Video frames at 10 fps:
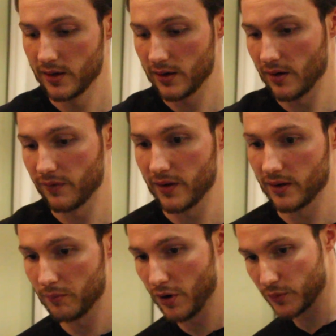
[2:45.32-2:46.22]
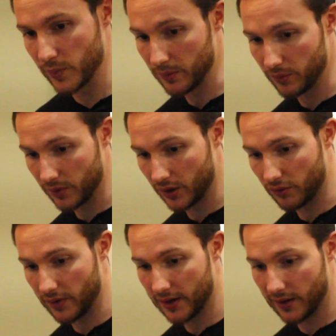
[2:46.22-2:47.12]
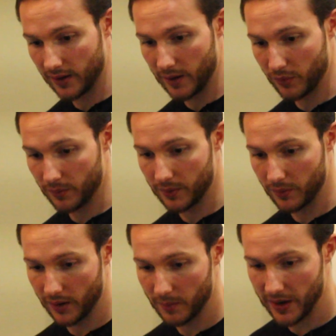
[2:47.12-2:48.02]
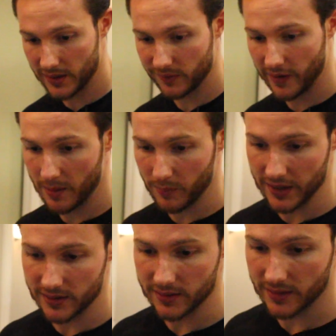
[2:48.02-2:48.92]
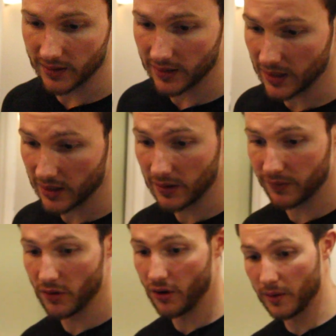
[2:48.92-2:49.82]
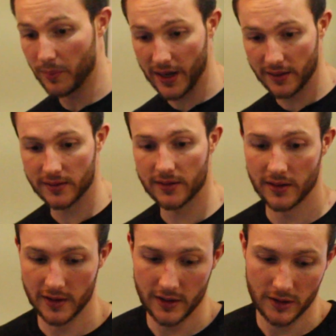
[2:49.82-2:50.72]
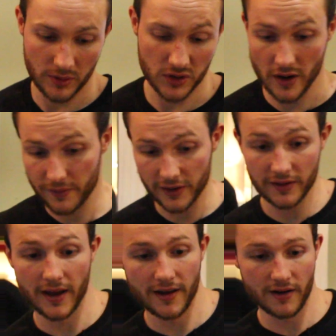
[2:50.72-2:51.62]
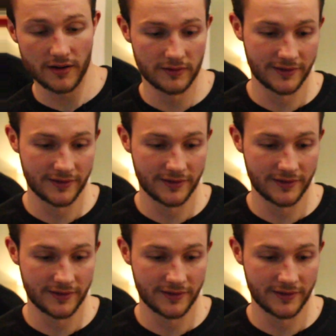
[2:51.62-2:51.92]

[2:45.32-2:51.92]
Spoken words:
and I think most people would agree that they're probably one of the best fan bases in the league, if not the best, which I think they are.